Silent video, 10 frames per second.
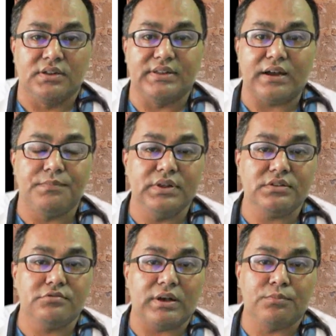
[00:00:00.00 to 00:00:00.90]
That
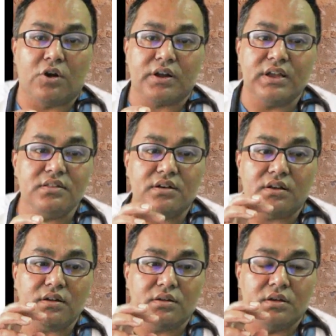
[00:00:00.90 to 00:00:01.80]
means you are blocking
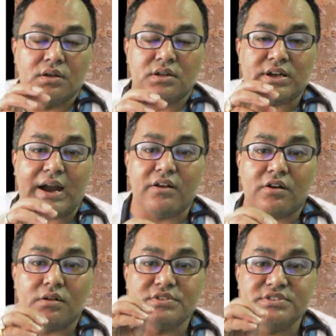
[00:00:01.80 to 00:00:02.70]
the thyroid
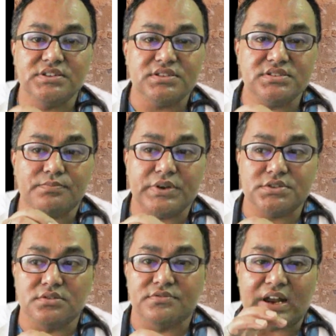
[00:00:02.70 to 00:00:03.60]
hormone synthesis in
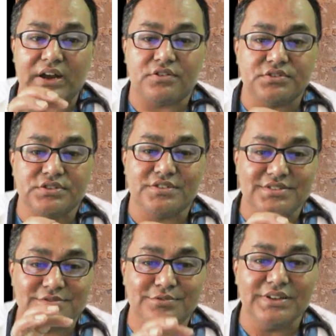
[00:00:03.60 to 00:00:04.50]
patients with
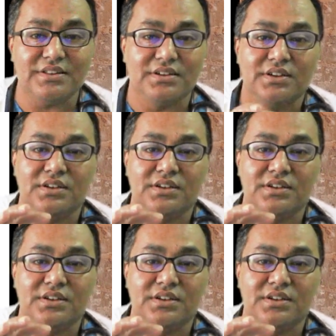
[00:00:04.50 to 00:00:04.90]
thyrotoxicosis with